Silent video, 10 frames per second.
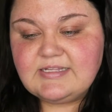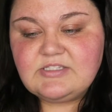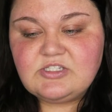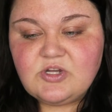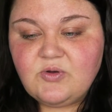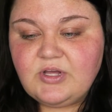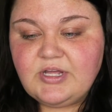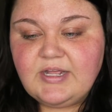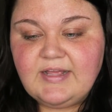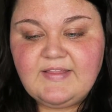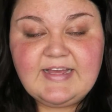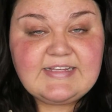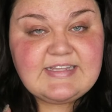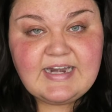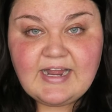It's so good. And like
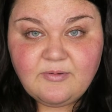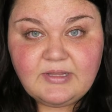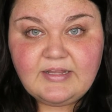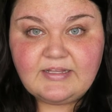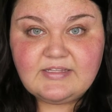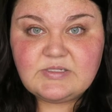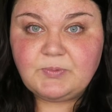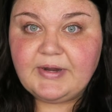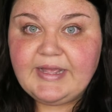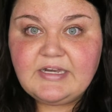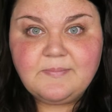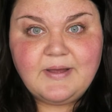I said, I really like this brand,